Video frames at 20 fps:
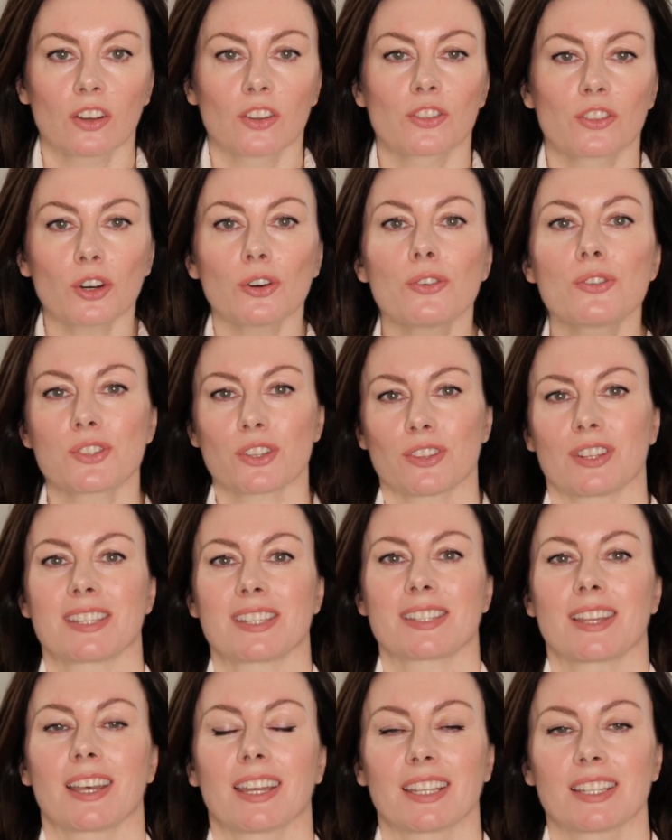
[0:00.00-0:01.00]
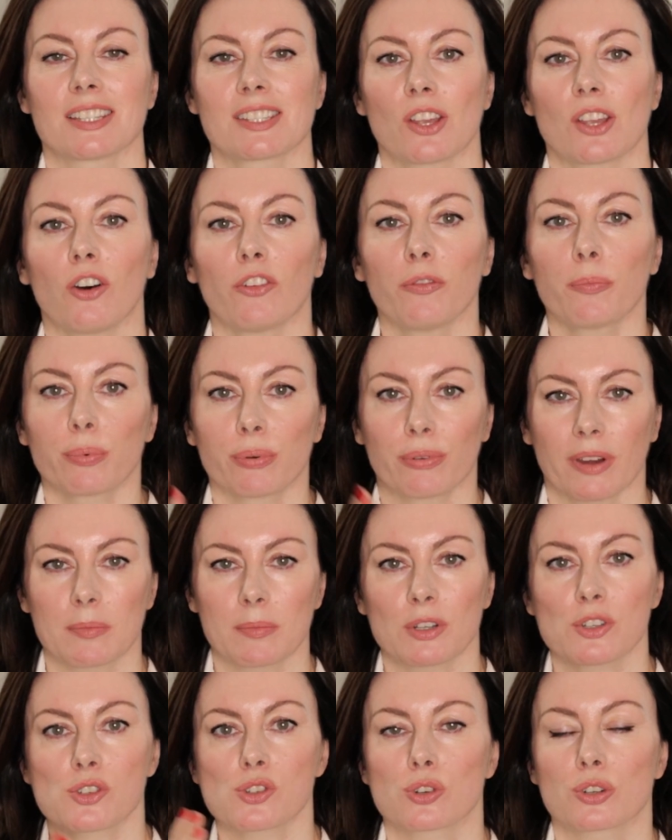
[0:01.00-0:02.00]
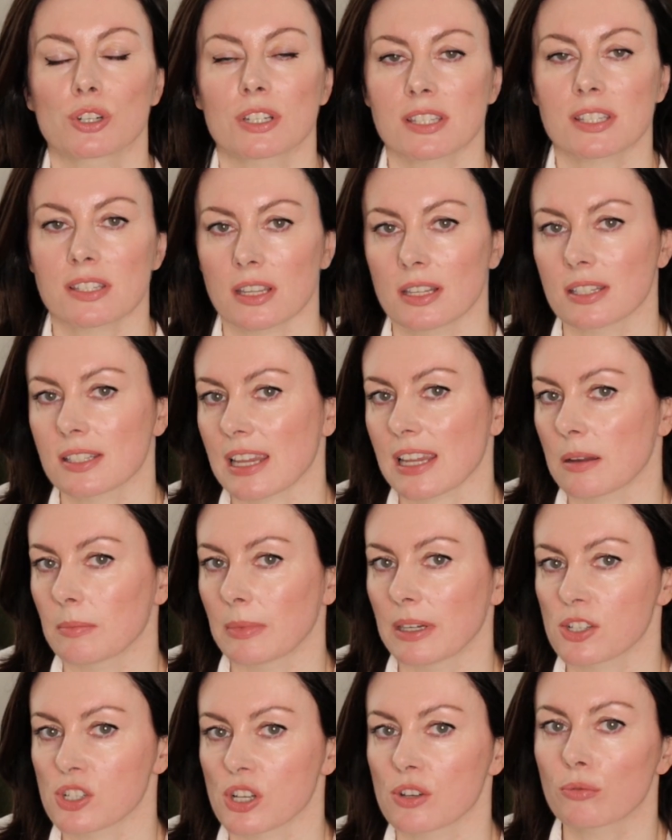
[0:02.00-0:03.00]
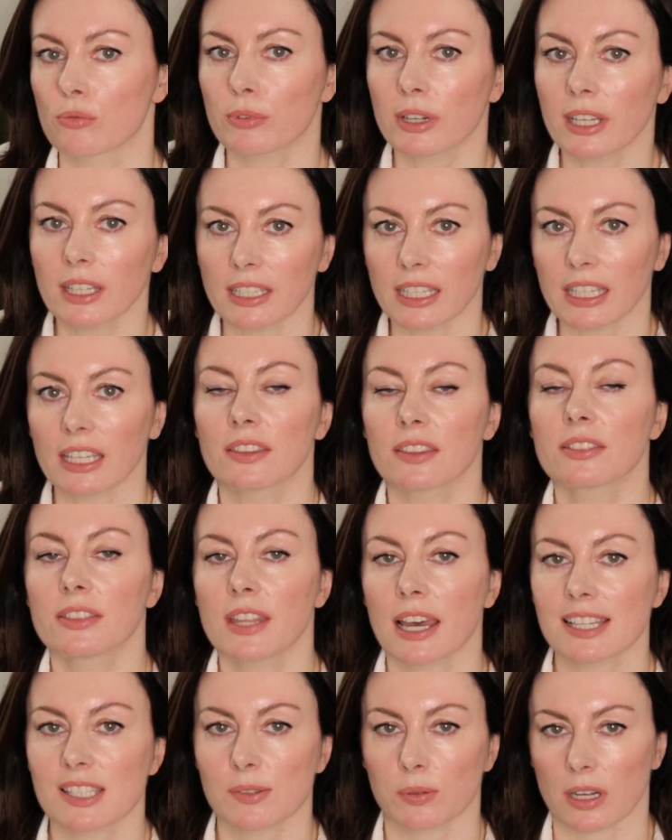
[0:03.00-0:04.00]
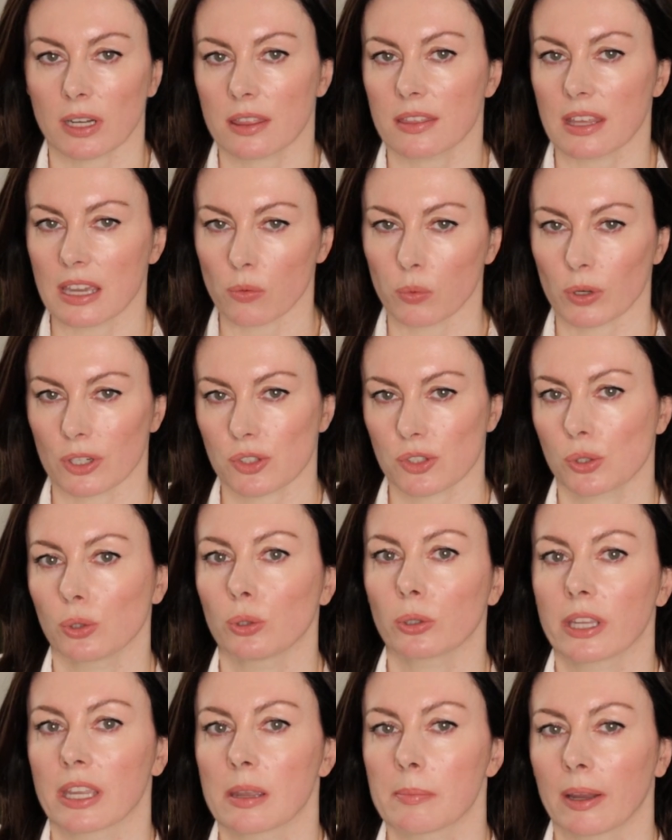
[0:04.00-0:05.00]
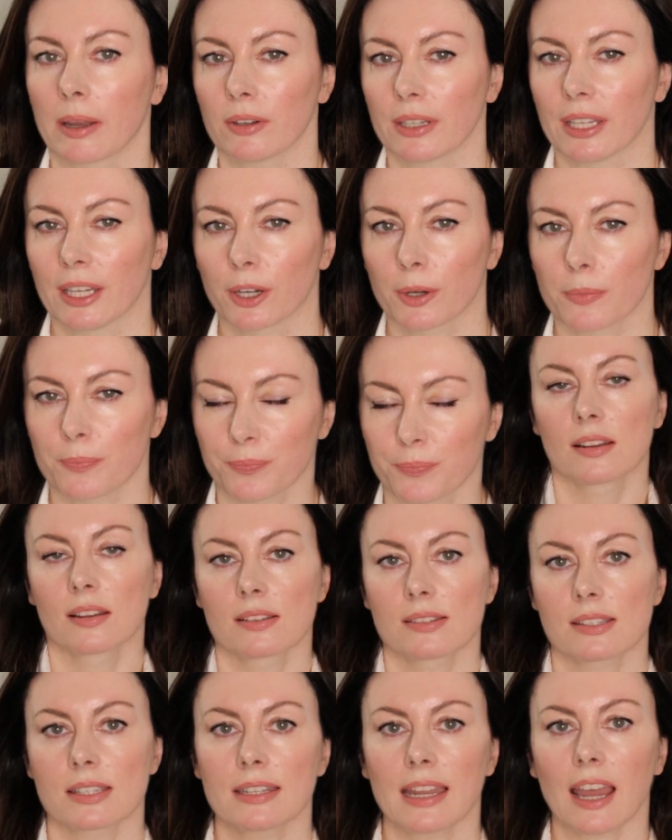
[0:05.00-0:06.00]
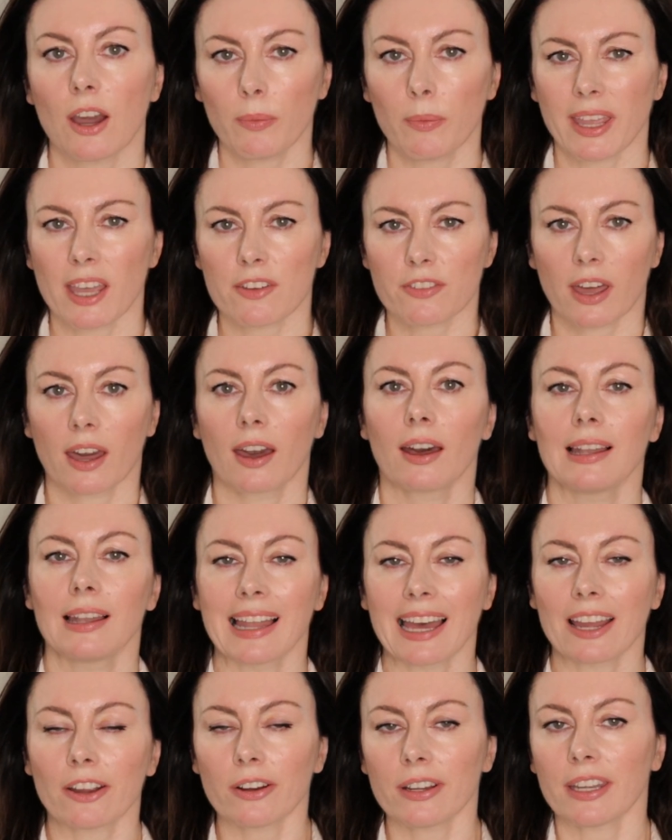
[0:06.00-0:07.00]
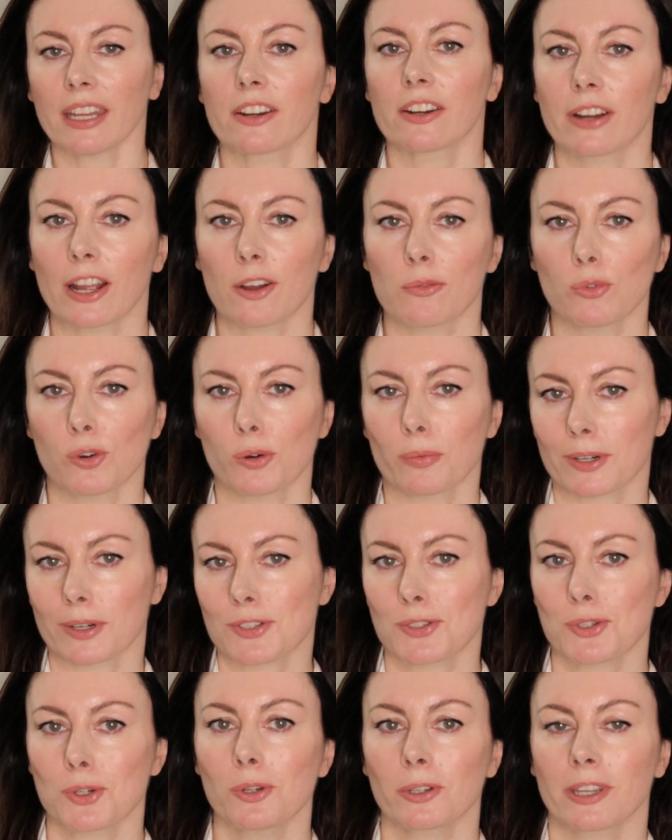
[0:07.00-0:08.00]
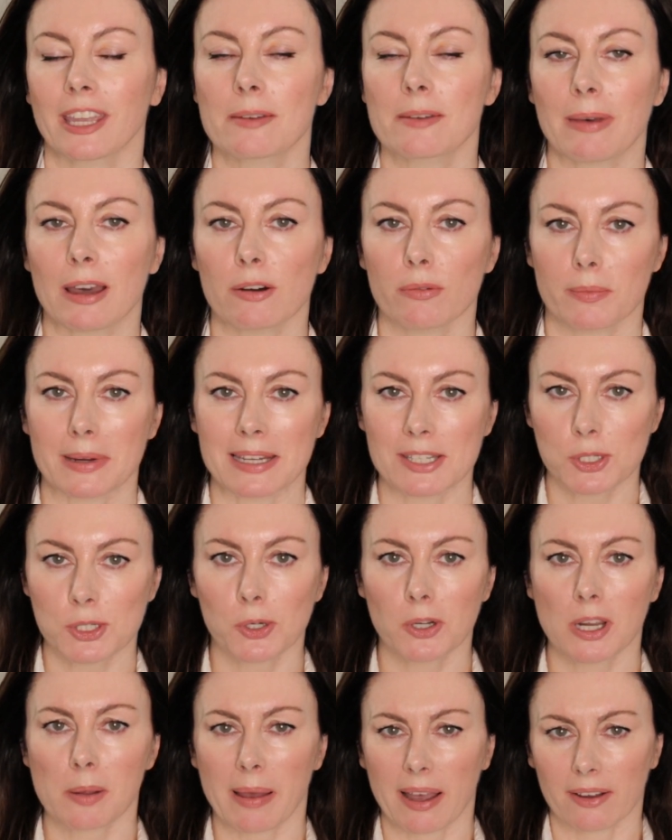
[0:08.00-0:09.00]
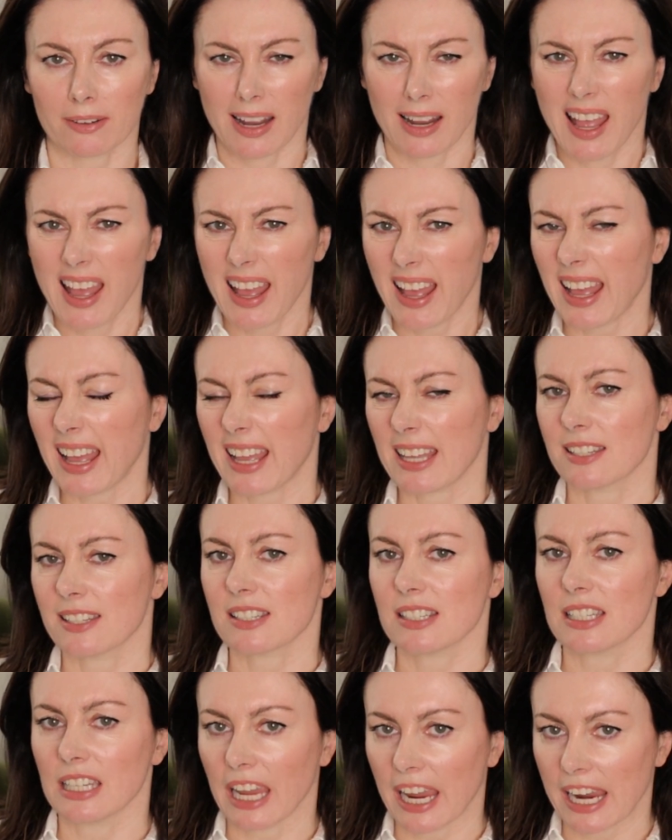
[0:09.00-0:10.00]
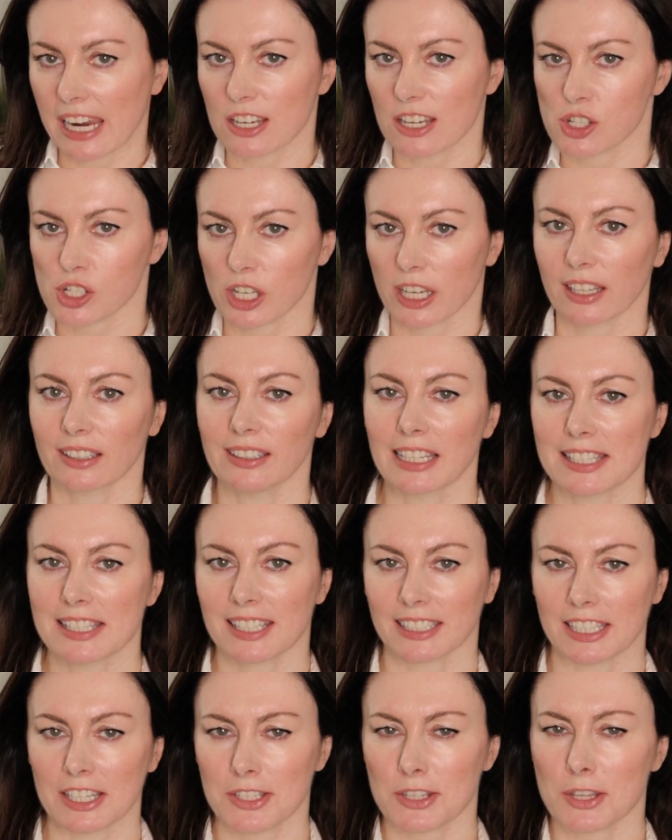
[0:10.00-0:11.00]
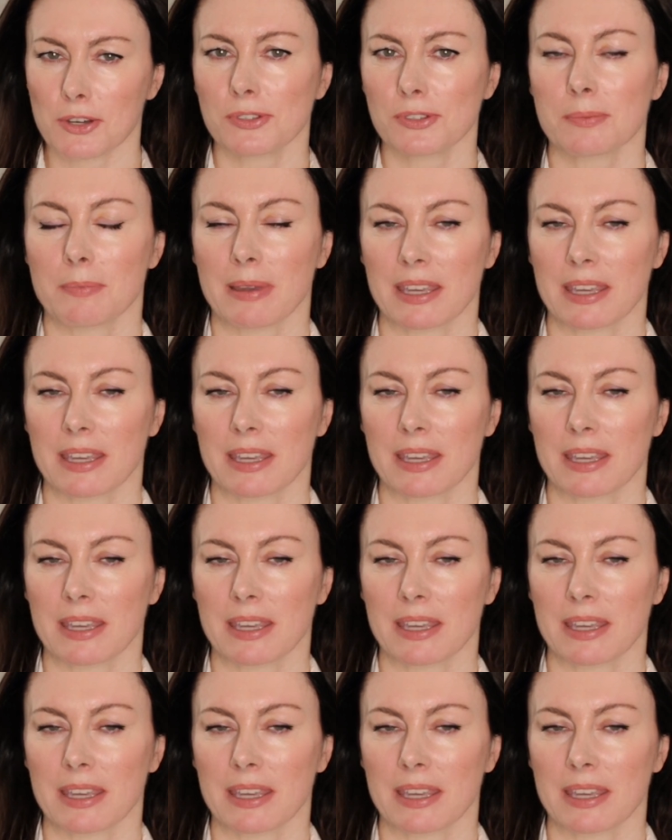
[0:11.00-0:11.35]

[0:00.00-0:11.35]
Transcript: Those are the signs of premature sun damage, and really, that's what I think we're talking about here. So now we have clarity around what we're talking about when we talk about anti-aging. Let's get into those